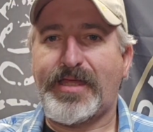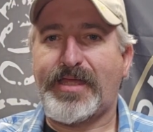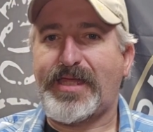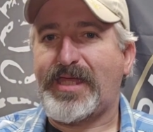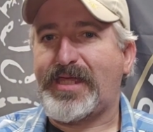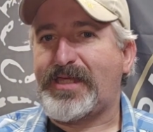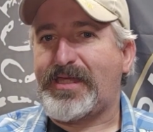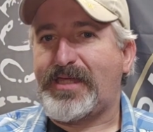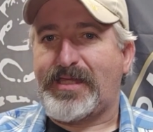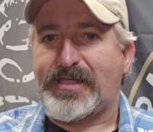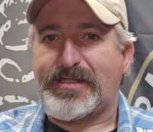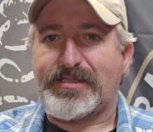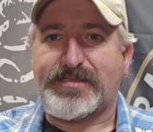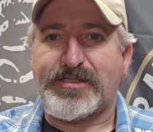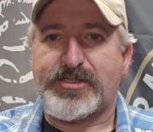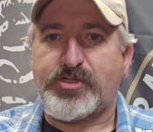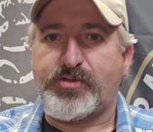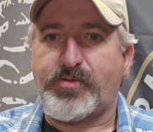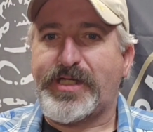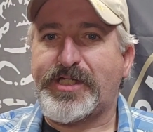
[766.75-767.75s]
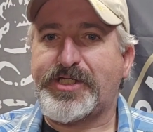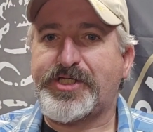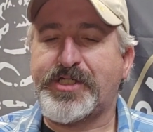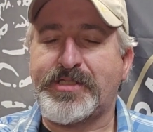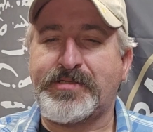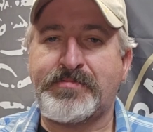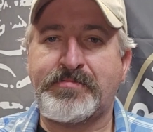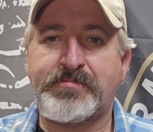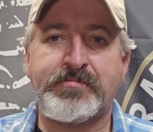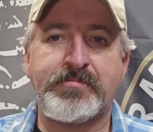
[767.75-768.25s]
in a
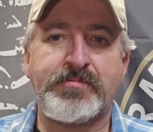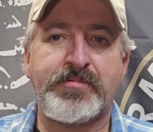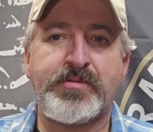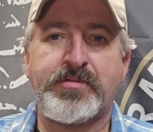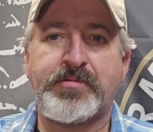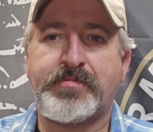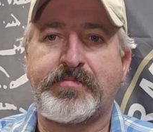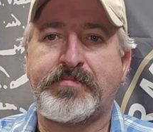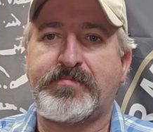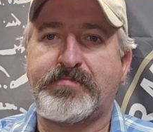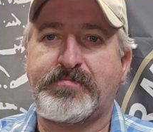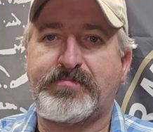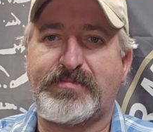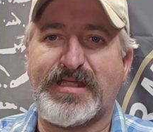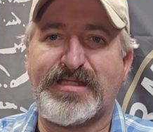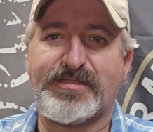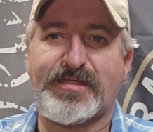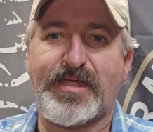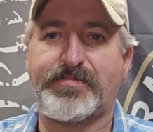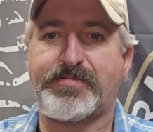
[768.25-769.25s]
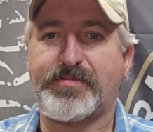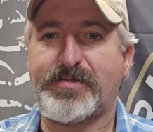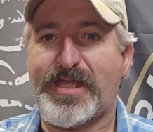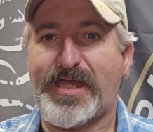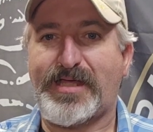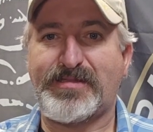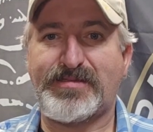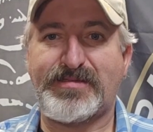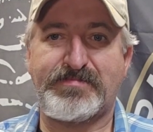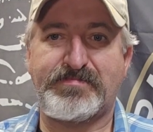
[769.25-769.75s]
situation that's life or
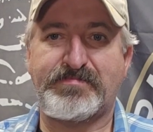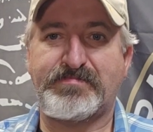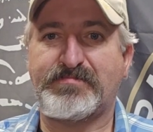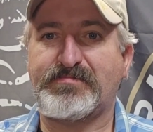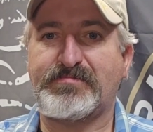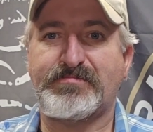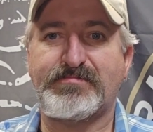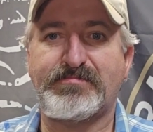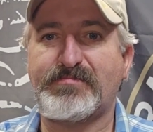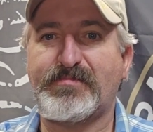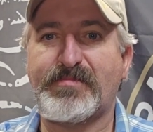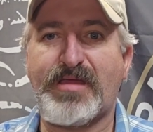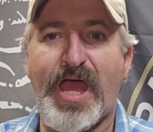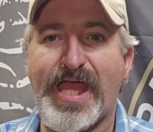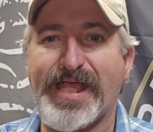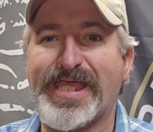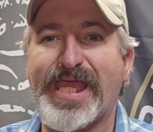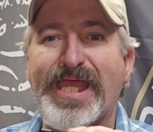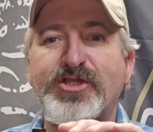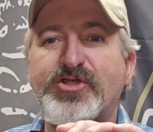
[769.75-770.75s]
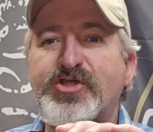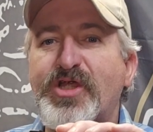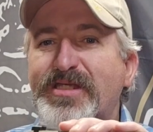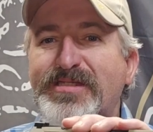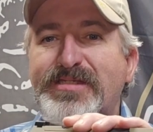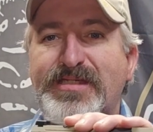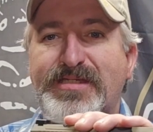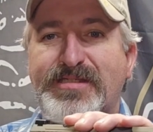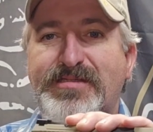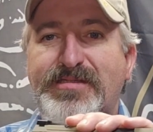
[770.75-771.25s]
death, I can't trust
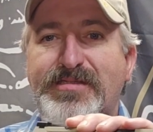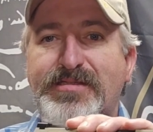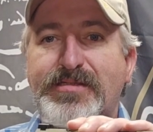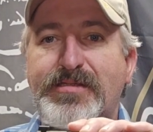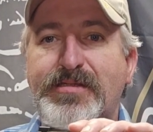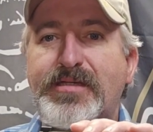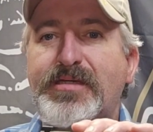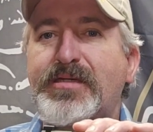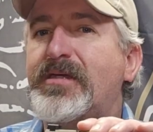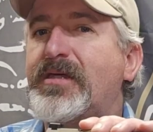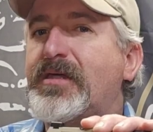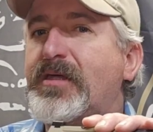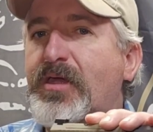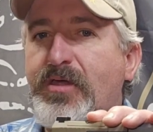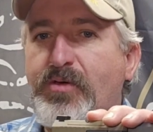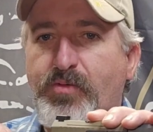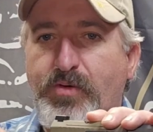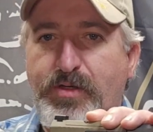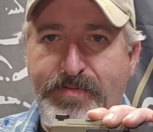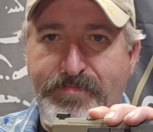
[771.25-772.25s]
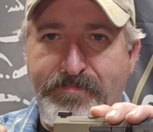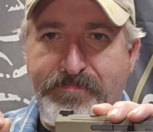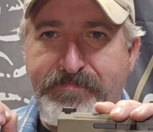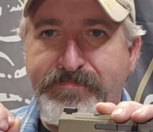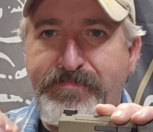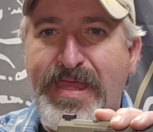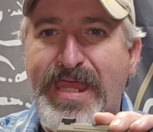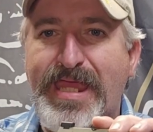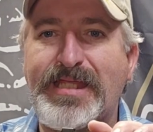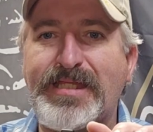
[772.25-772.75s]
this. One of the
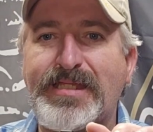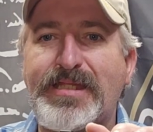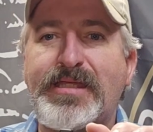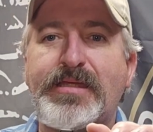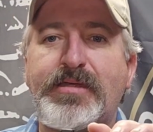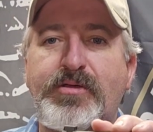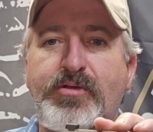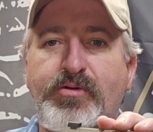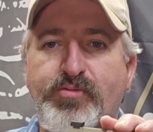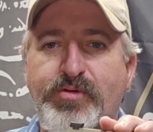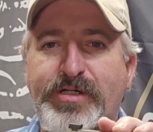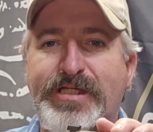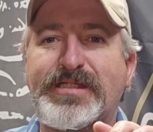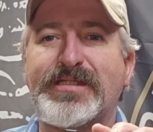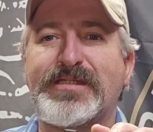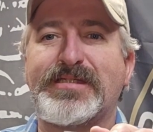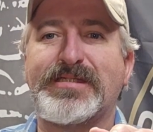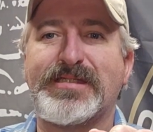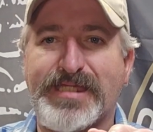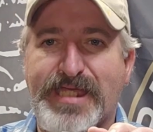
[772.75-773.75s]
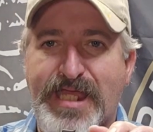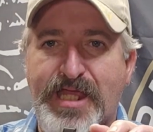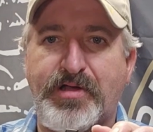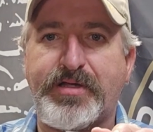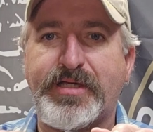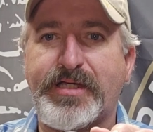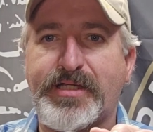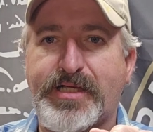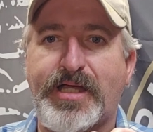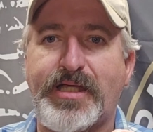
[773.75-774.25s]
main reasons to
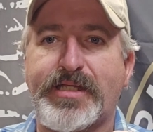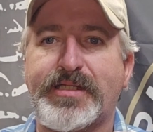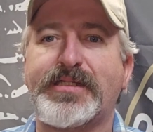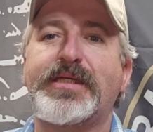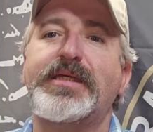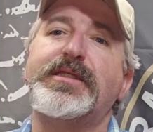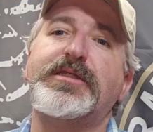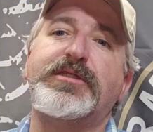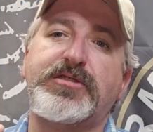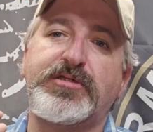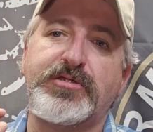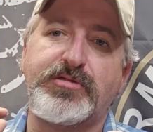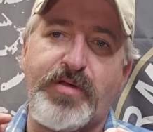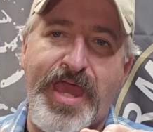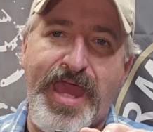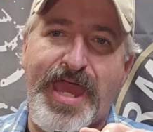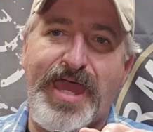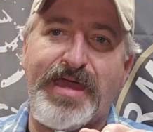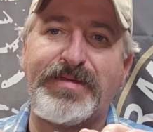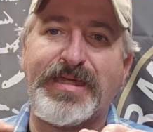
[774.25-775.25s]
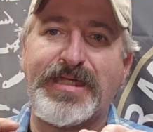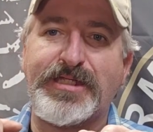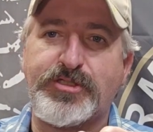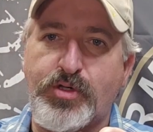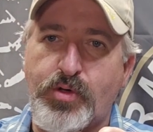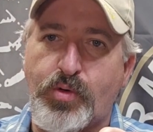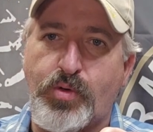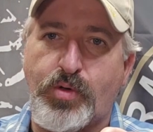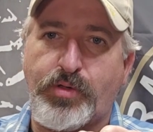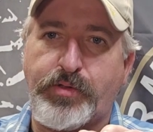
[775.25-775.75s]
carry a gun is to have a
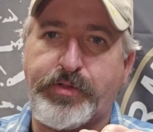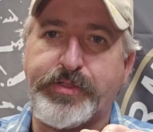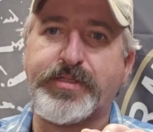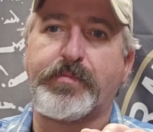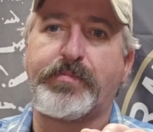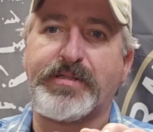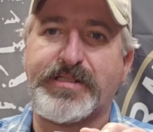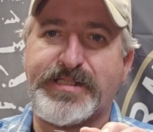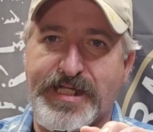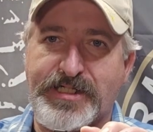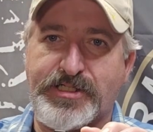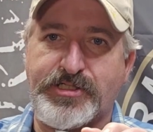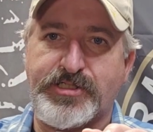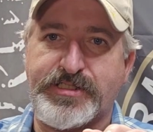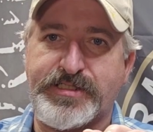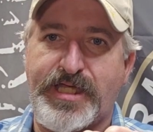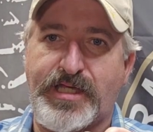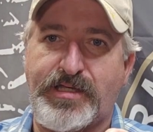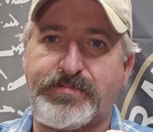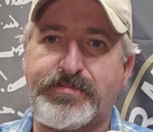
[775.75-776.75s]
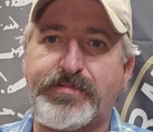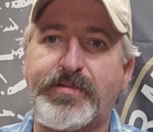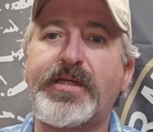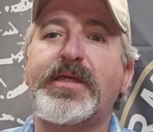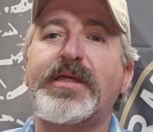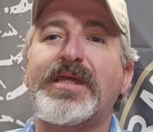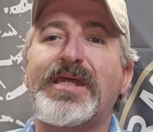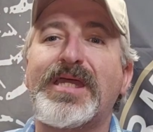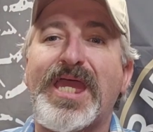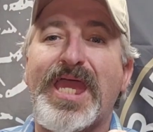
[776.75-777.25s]
tool to protect yourself.
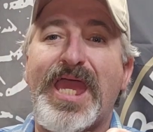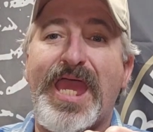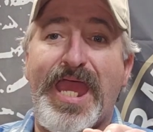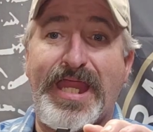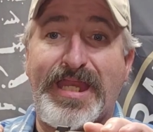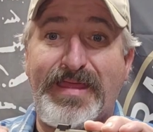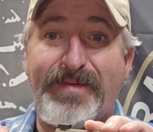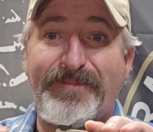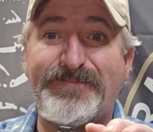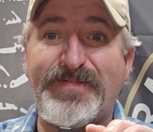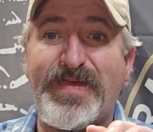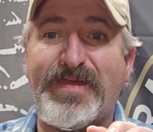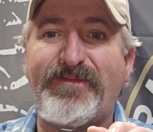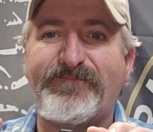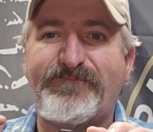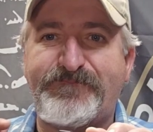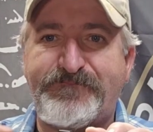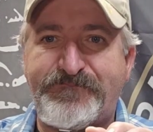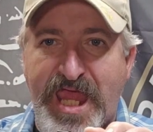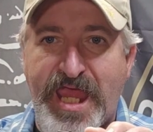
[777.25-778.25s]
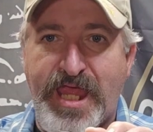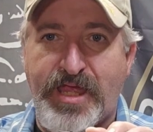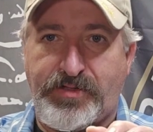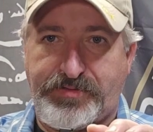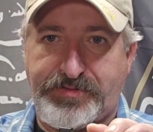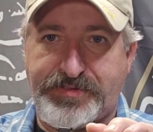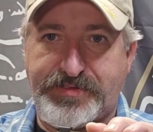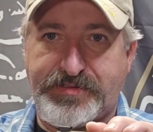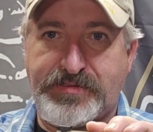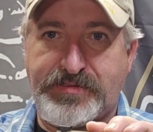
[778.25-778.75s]
And if it fails,